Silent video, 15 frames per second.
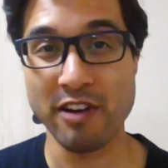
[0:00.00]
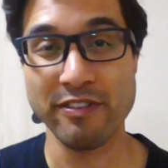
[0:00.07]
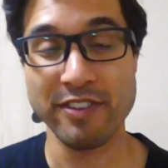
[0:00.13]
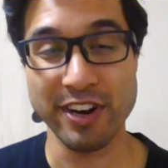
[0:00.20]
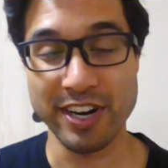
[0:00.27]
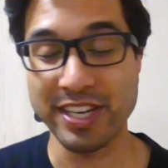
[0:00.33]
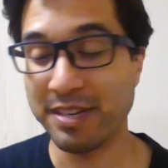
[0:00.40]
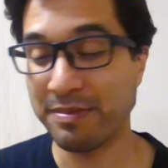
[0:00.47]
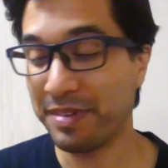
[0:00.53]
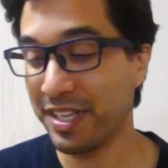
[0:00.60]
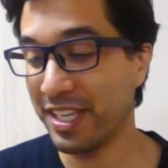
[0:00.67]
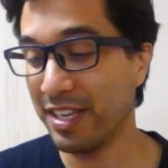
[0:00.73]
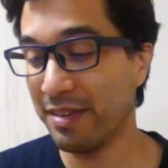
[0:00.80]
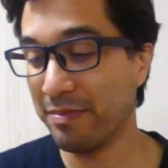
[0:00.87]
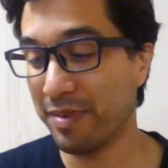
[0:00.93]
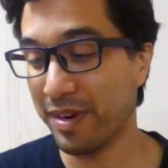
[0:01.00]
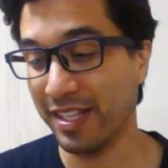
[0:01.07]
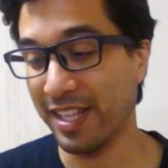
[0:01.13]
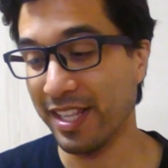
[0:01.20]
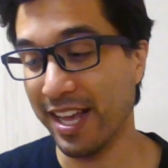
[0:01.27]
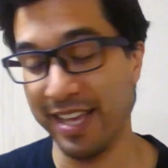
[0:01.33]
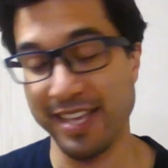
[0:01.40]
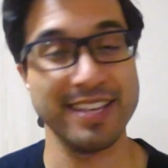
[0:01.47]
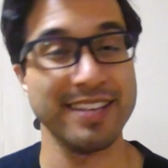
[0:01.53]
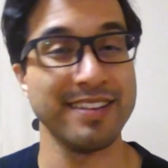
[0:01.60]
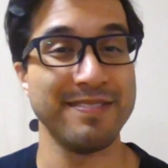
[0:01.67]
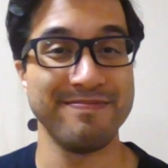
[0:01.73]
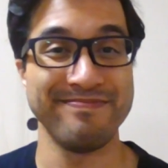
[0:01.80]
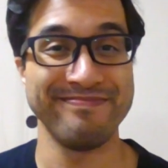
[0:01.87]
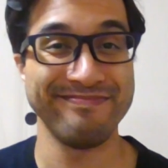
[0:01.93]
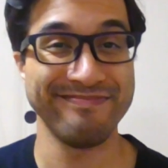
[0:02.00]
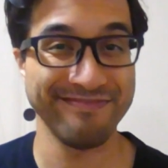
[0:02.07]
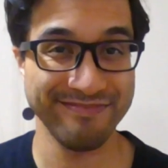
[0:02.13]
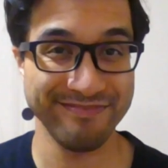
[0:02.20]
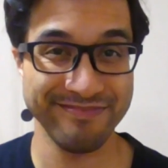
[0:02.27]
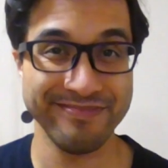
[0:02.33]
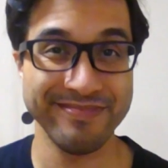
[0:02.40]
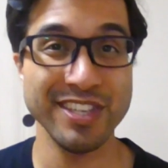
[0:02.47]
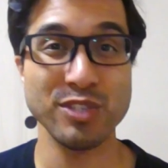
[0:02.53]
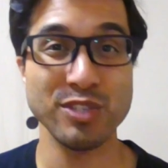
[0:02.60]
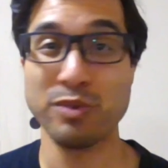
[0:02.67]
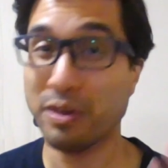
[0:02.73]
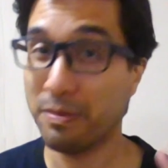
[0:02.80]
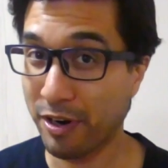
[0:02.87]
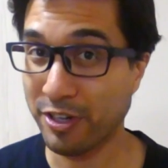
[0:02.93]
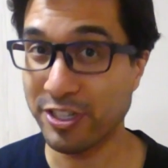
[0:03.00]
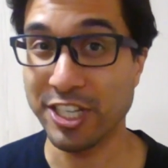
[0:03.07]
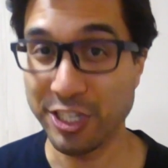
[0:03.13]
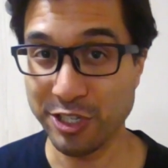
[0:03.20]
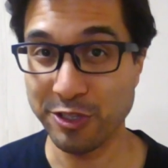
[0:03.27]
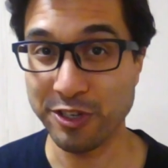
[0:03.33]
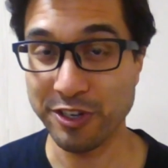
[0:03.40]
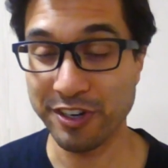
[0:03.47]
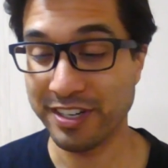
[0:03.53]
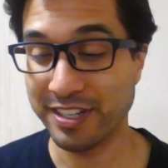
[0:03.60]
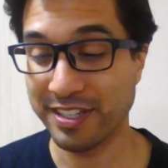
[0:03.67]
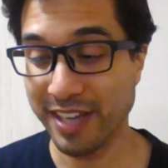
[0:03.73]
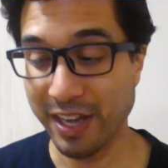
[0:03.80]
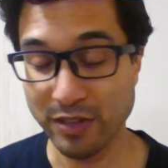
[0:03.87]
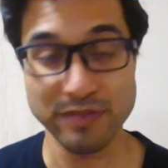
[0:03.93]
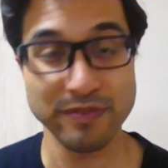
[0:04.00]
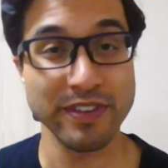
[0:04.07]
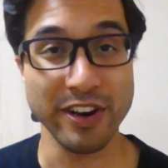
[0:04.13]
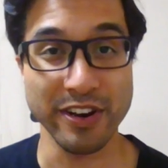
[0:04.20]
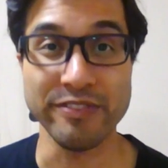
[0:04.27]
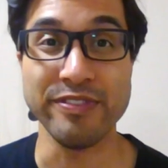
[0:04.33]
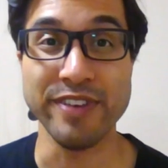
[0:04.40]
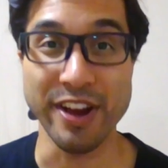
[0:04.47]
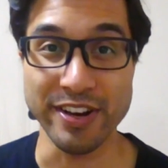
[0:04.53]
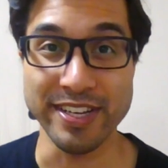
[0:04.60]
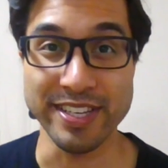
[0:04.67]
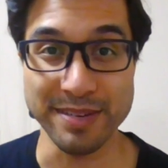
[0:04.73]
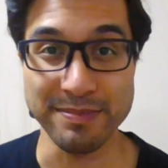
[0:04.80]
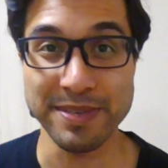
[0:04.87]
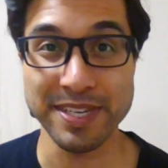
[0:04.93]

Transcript: are very gimmicky, but like this one in particular sounds very very